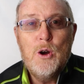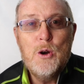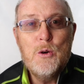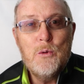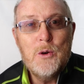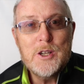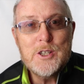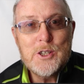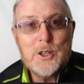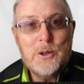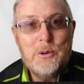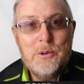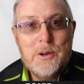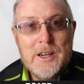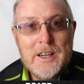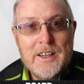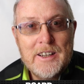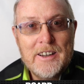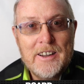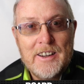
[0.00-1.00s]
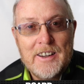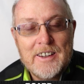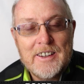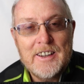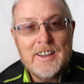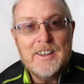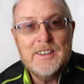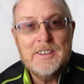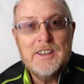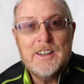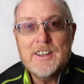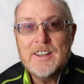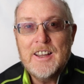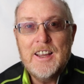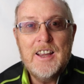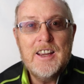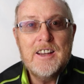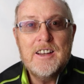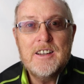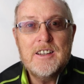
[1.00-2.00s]
was a queen.
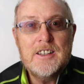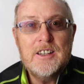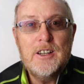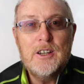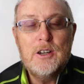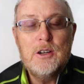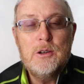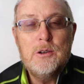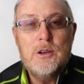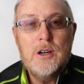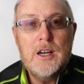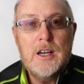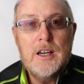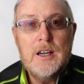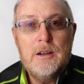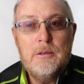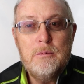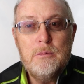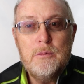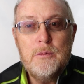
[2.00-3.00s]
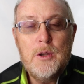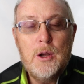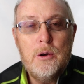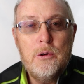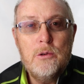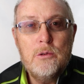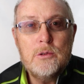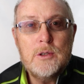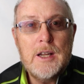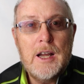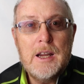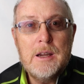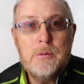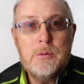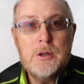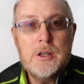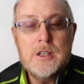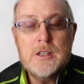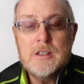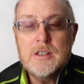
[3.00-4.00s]
Again, no
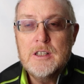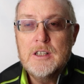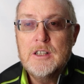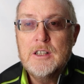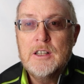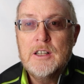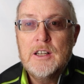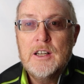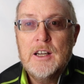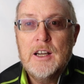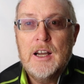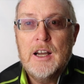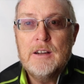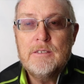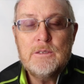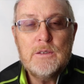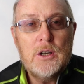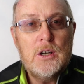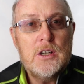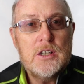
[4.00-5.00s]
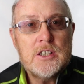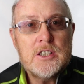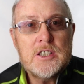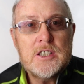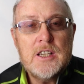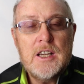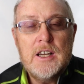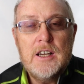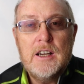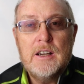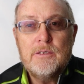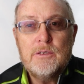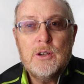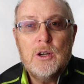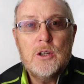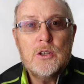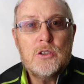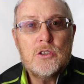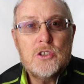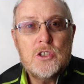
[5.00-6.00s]
diamond. I've got a set. I've
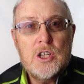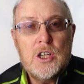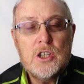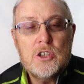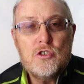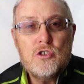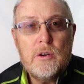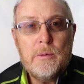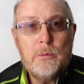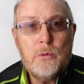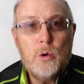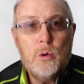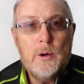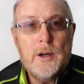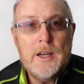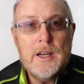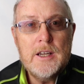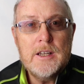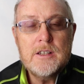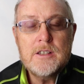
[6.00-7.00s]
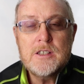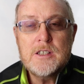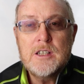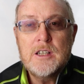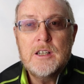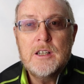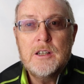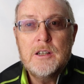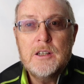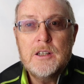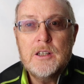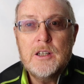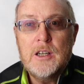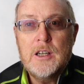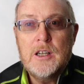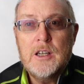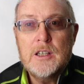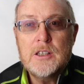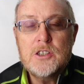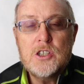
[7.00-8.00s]
got trip queens,
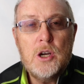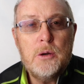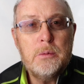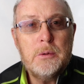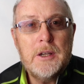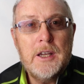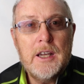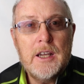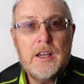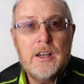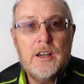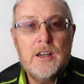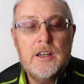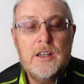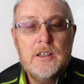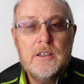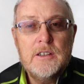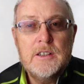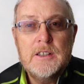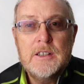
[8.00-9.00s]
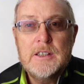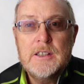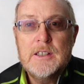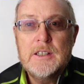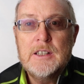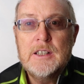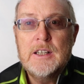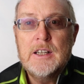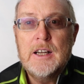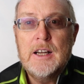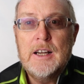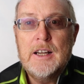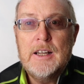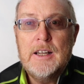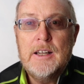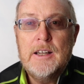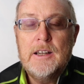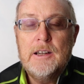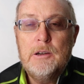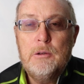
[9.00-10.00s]
top kicker.
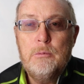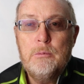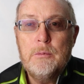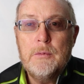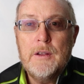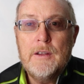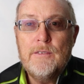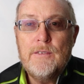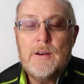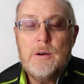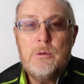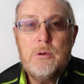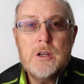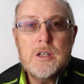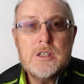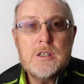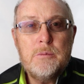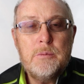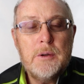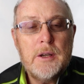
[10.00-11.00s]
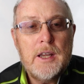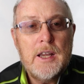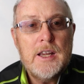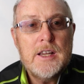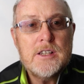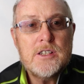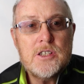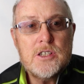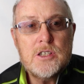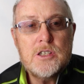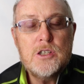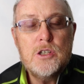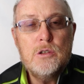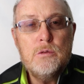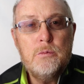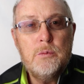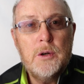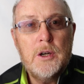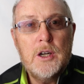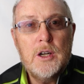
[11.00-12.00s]
If I was up against
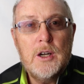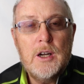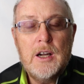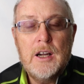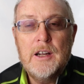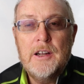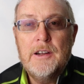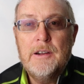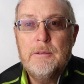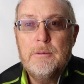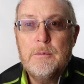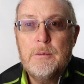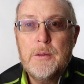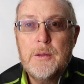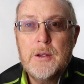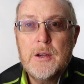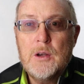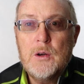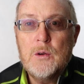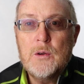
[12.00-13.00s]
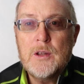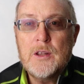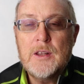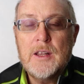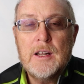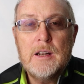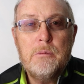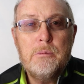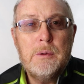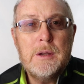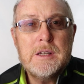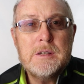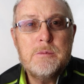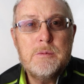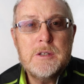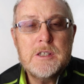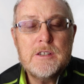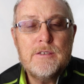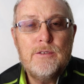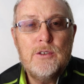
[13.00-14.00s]
2 per, the only thing that beats
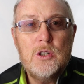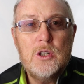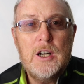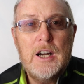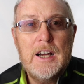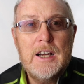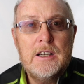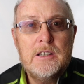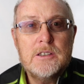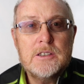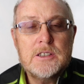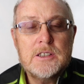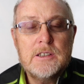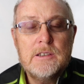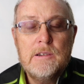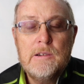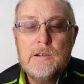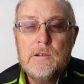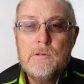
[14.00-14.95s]
me is a full house.